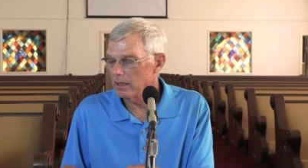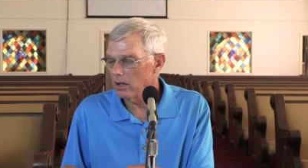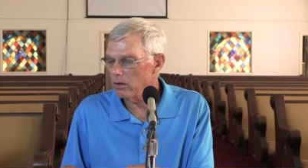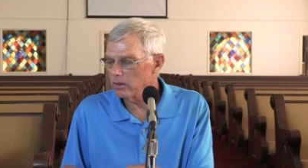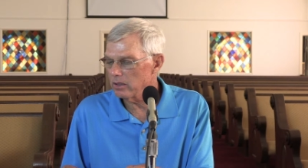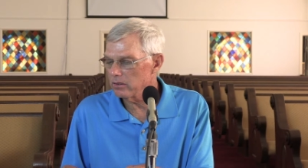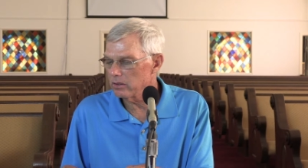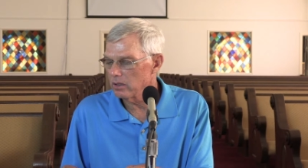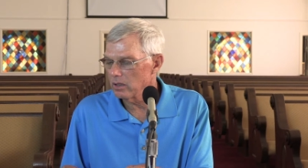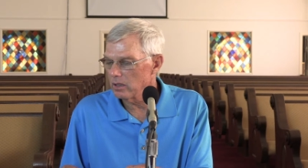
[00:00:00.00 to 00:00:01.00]
And all
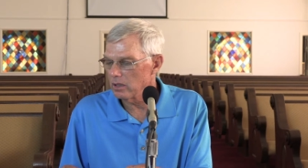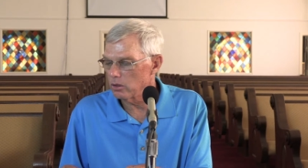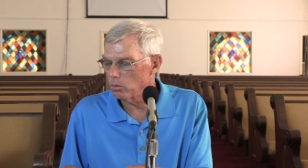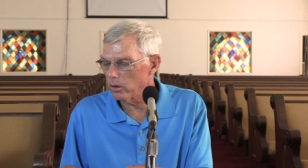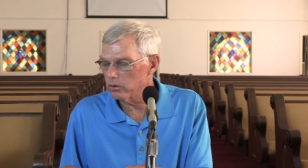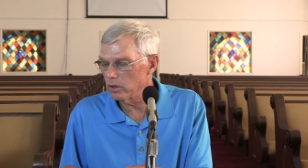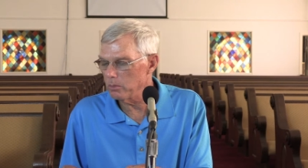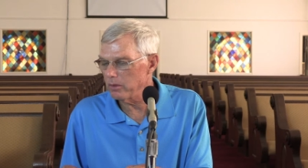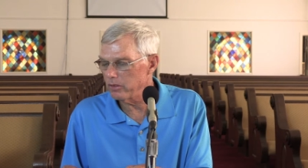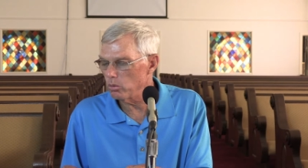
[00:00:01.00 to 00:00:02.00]
this is what
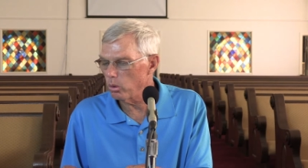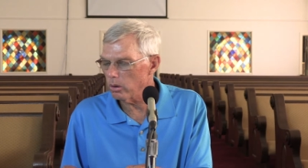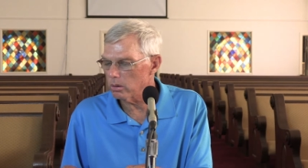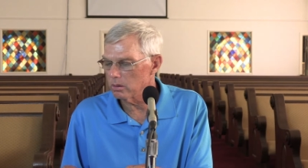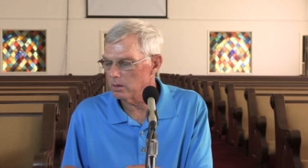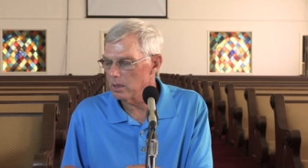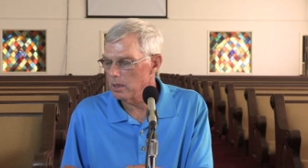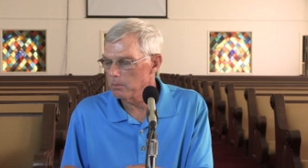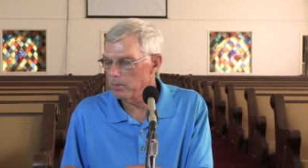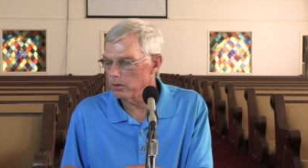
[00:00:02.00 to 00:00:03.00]
some of you were,
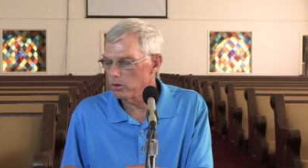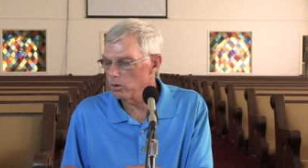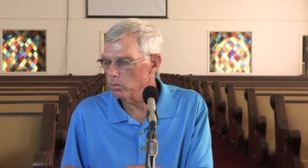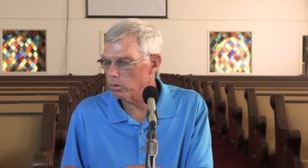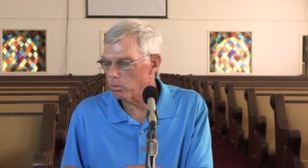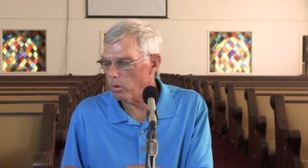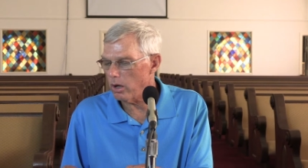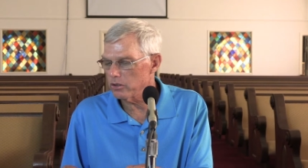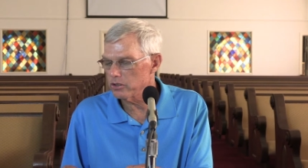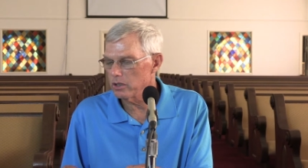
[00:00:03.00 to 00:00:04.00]
but you were
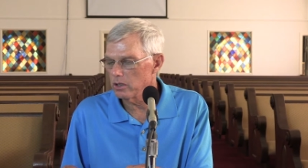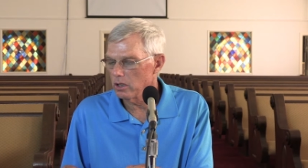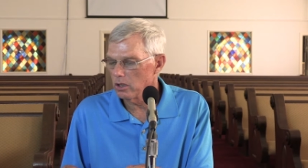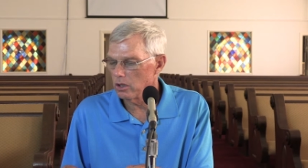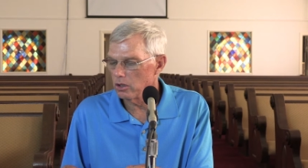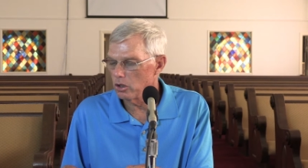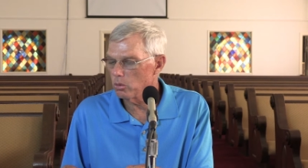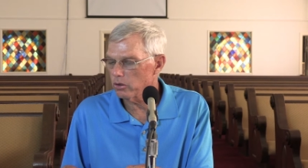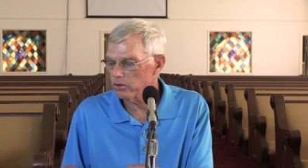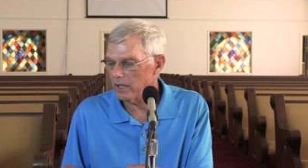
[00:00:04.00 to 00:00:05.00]
washed and
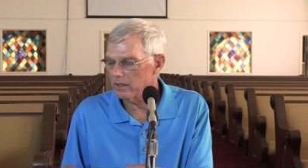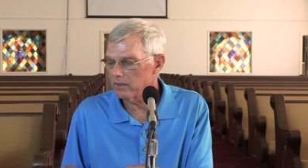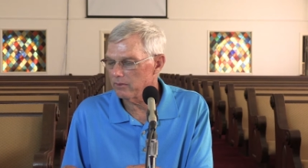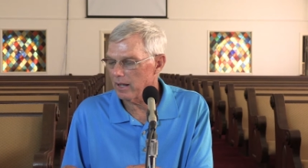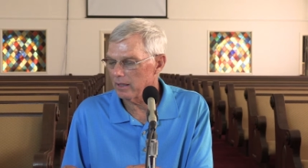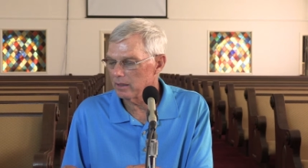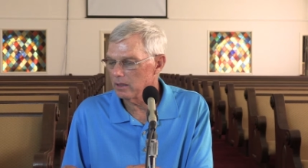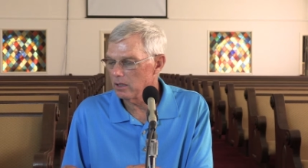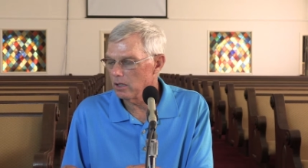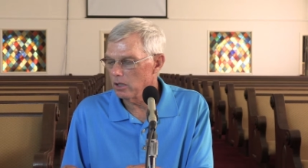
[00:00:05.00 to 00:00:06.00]
you were sanctified.
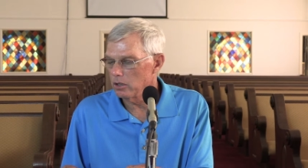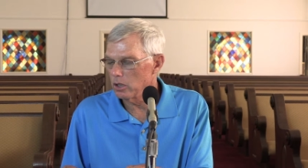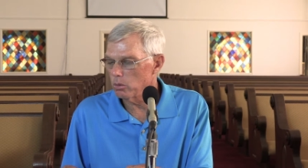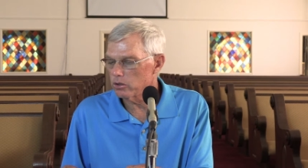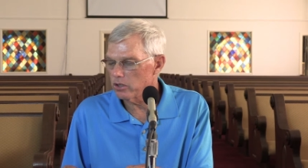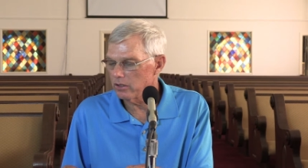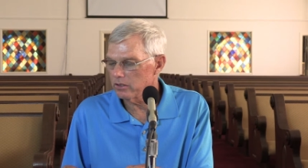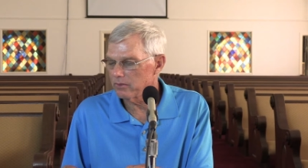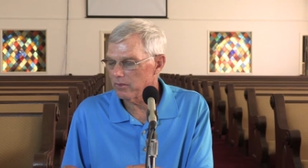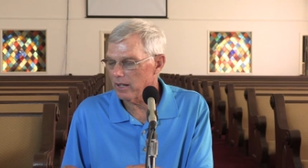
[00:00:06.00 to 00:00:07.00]
You were
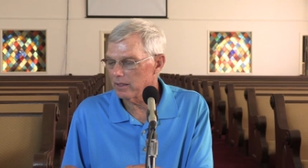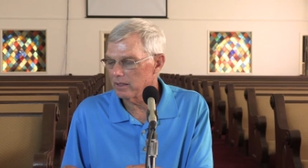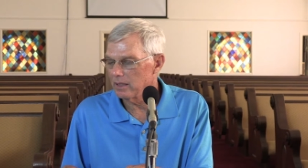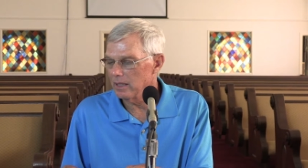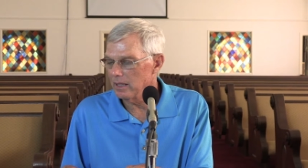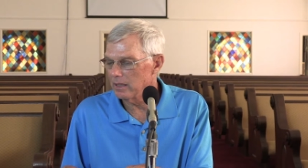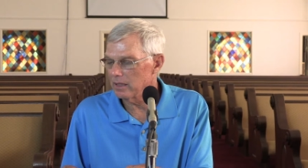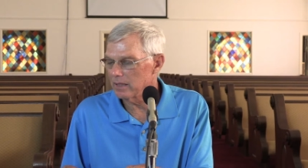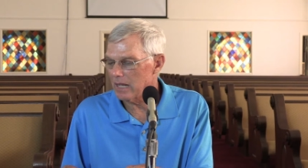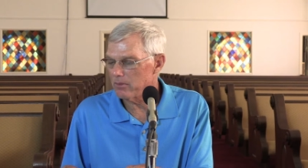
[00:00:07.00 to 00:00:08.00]
justified
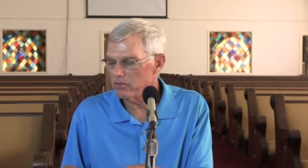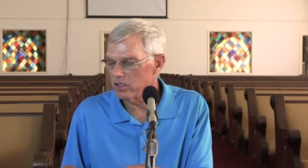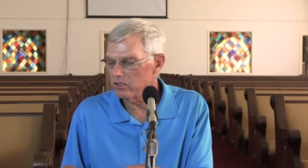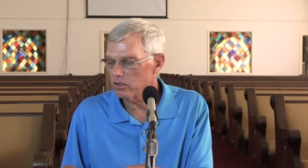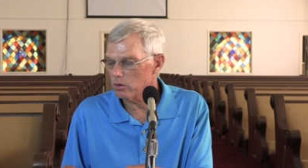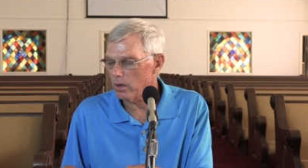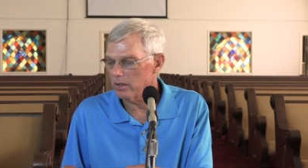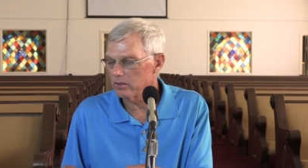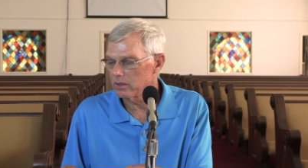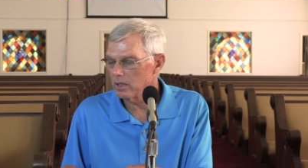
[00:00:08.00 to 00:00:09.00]
in the name of Jesus
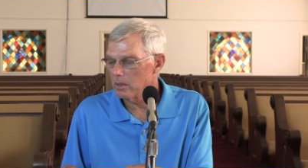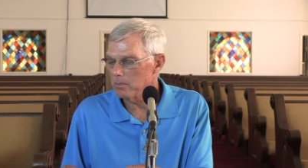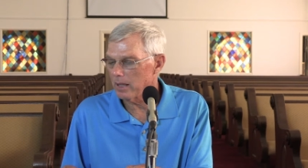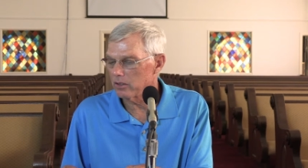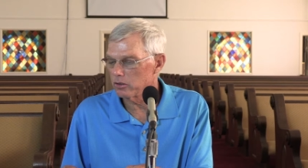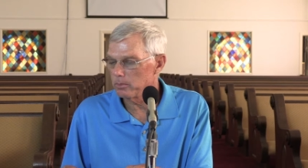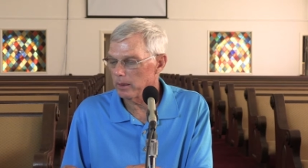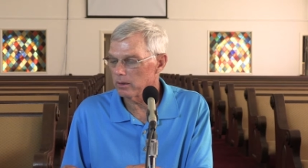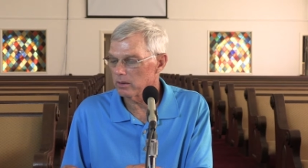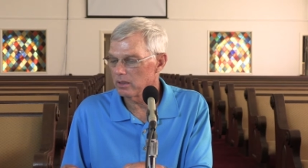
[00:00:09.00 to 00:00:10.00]
Christ by the
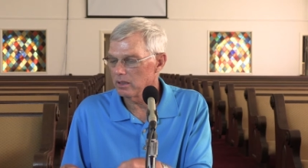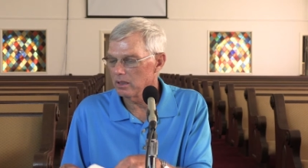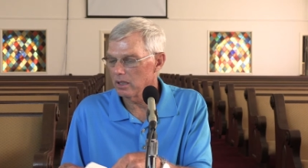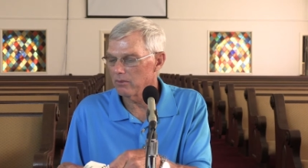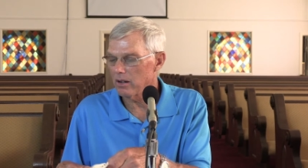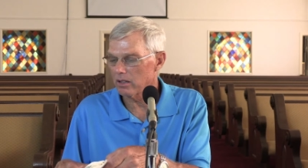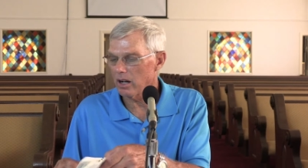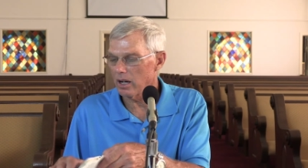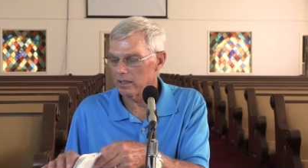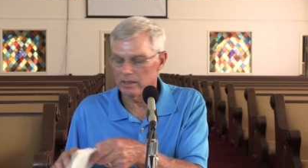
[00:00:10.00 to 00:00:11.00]
Spirit of our
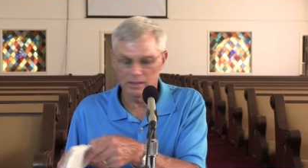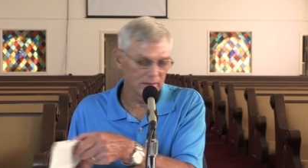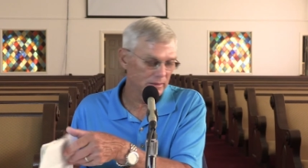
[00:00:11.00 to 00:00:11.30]
God.